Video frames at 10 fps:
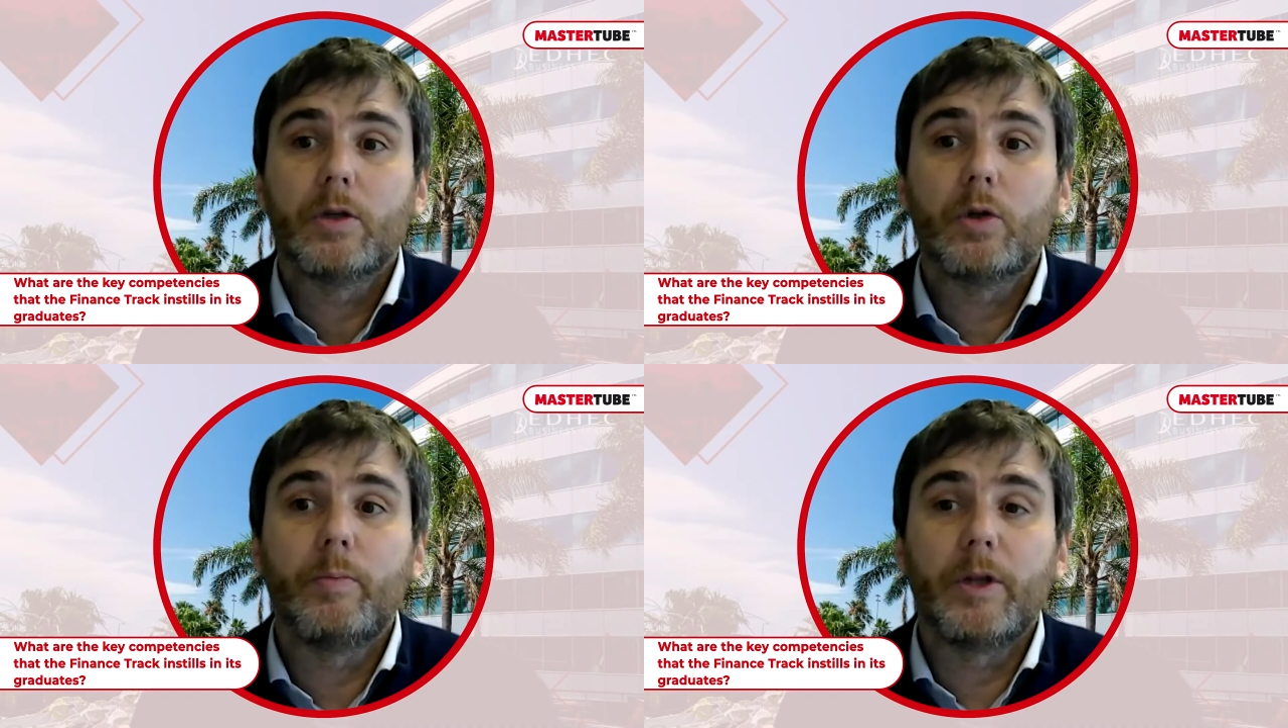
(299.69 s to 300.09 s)

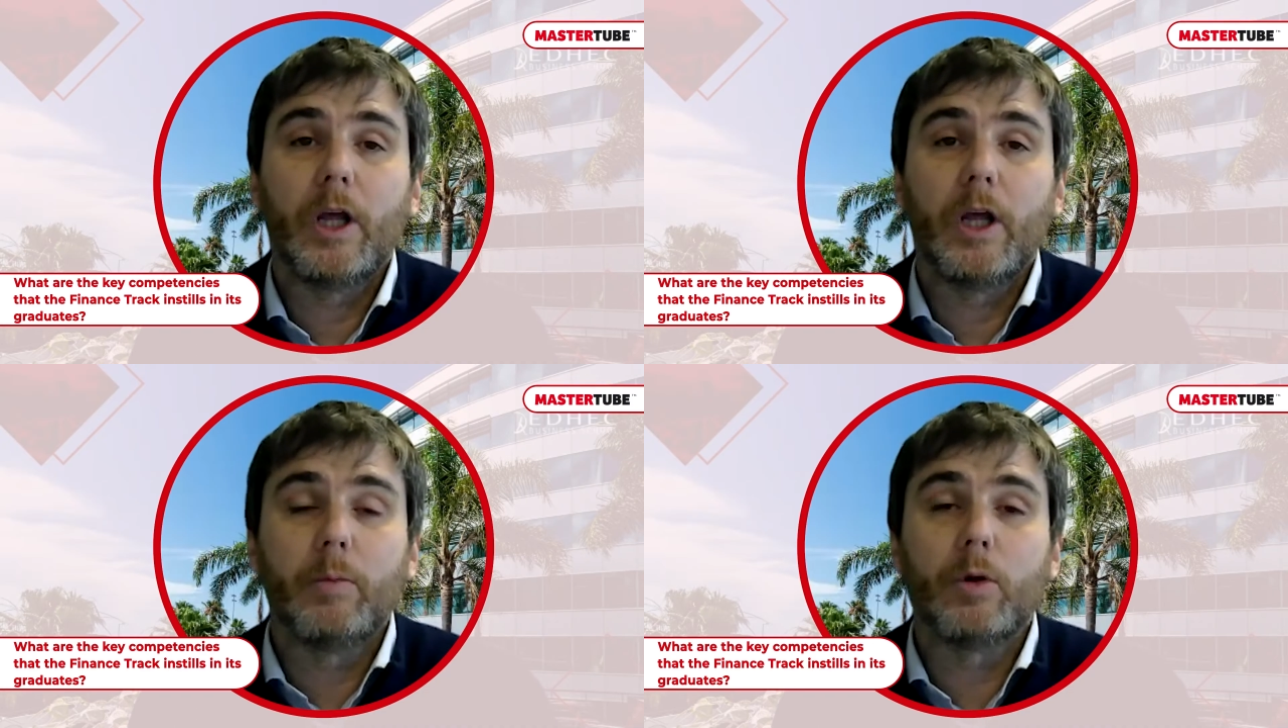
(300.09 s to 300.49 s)
to be
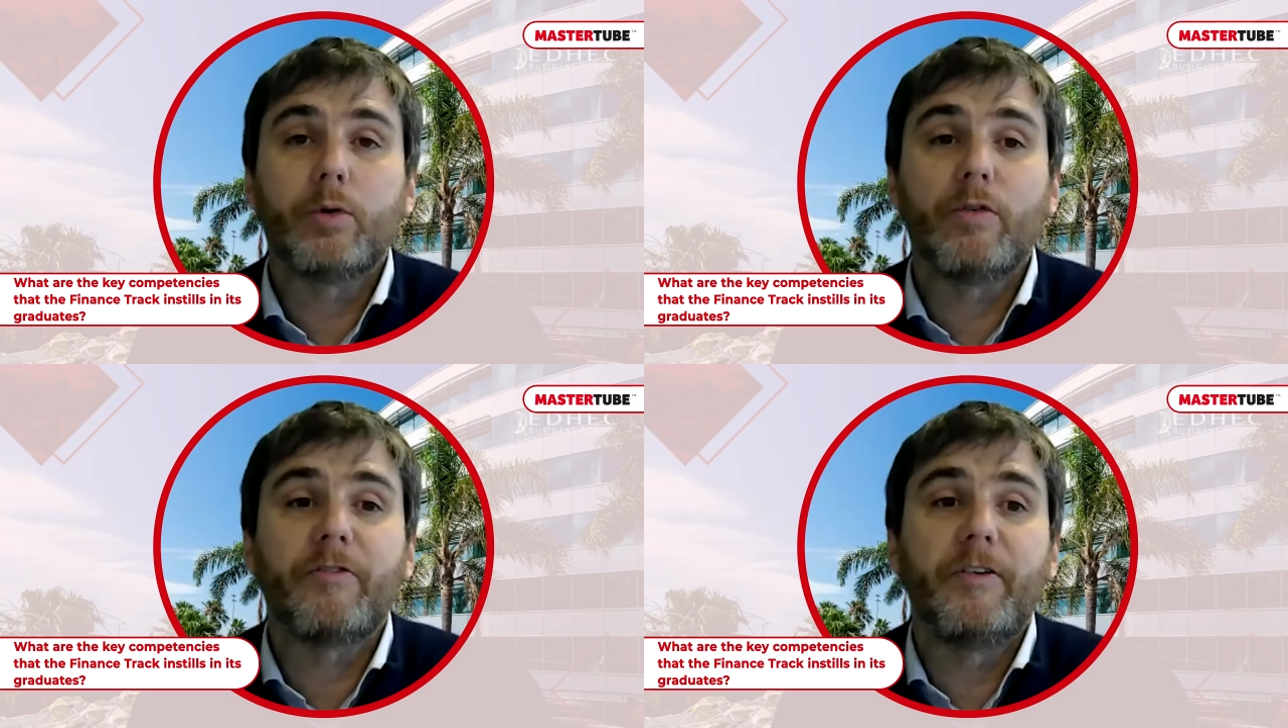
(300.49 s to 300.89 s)
able to
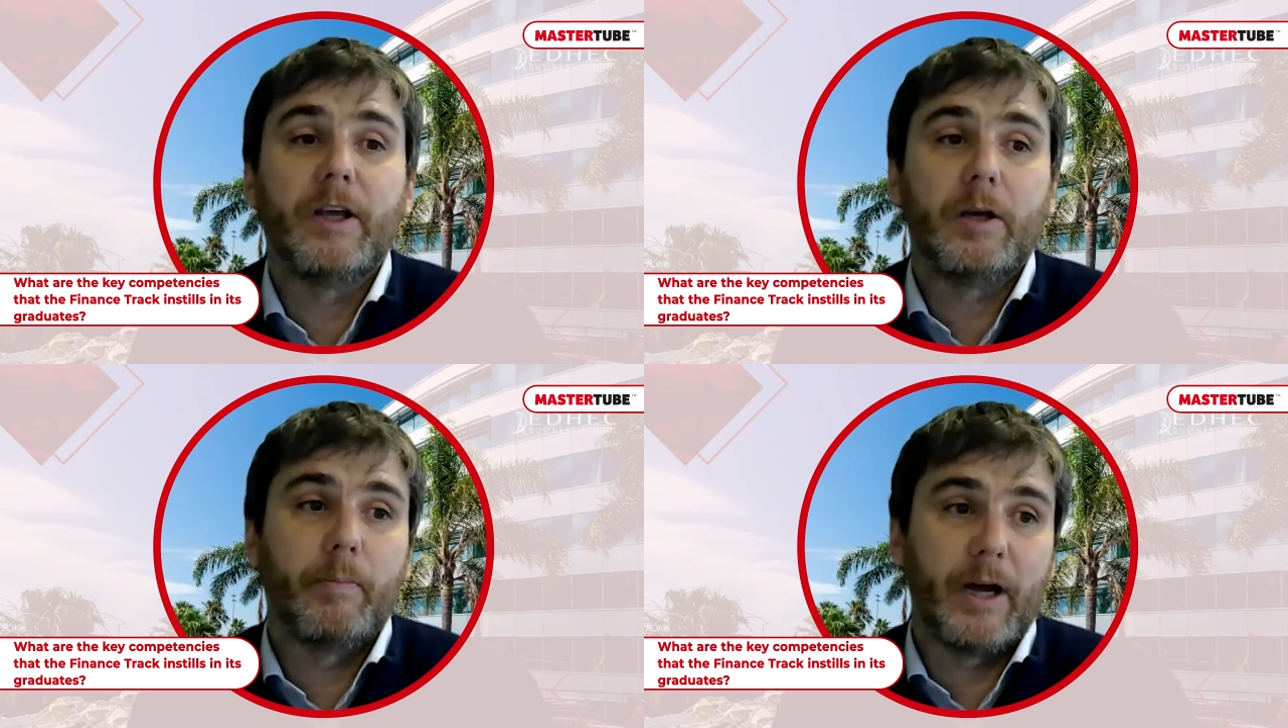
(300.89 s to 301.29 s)
think
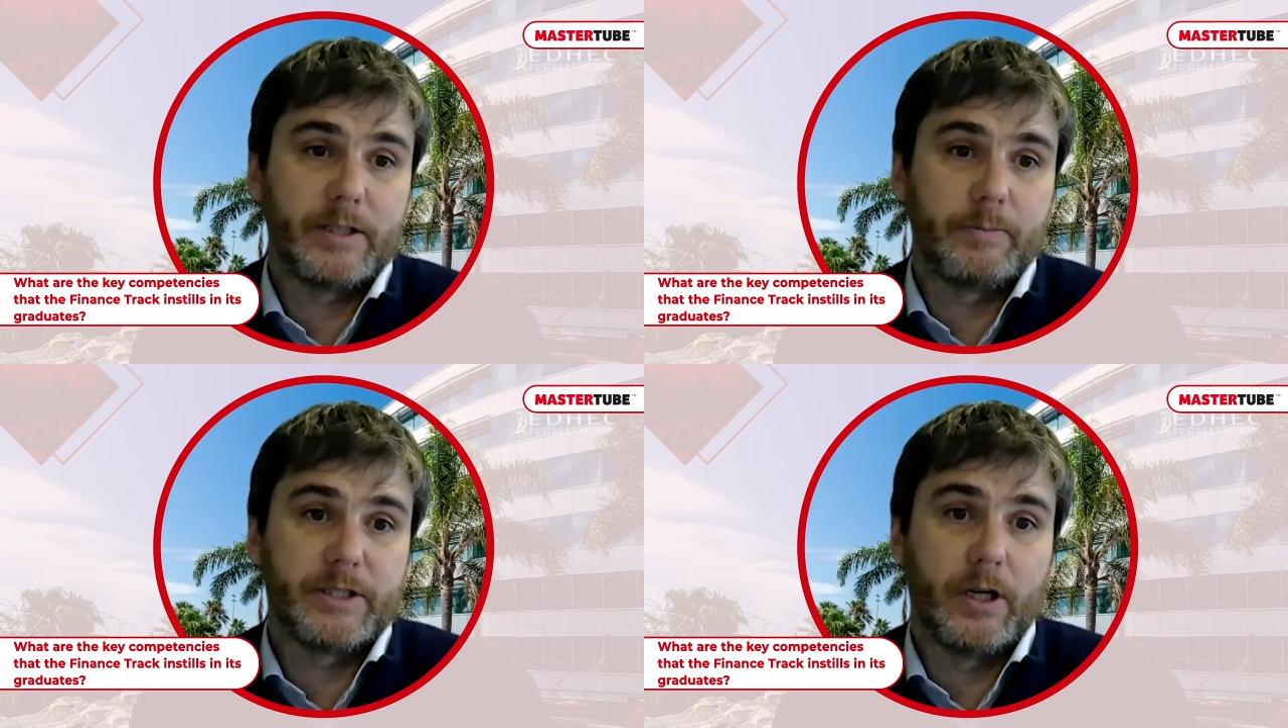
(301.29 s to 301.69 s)
by
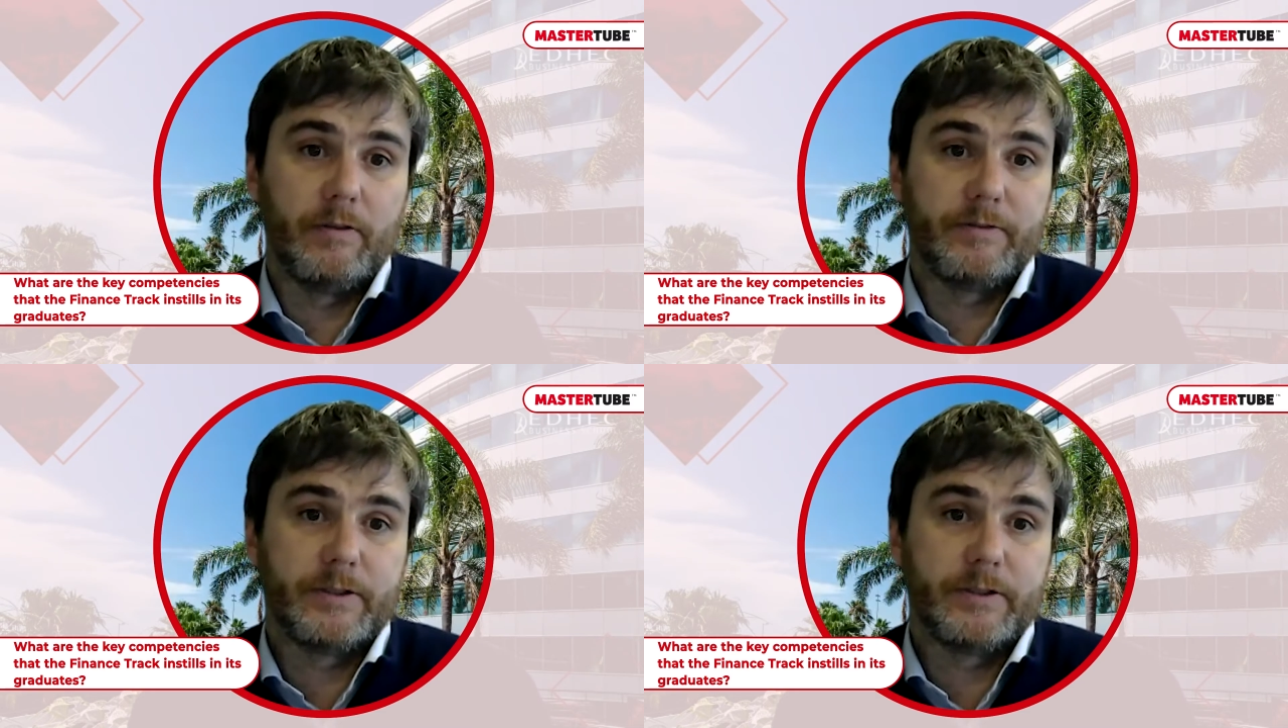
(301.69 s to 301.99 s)
themselves.